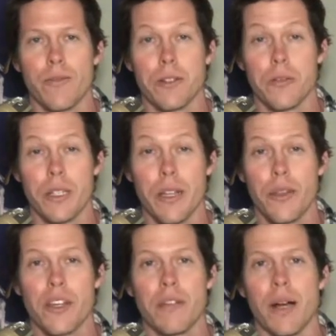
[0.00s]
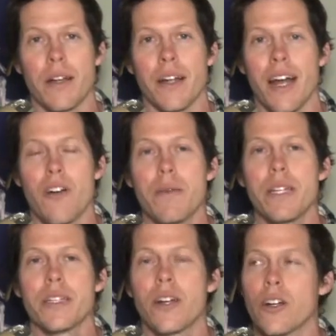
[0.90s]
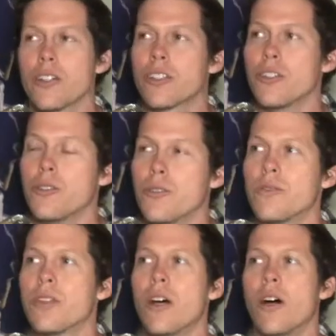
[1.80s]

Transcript: When you really think about it, how many cartoons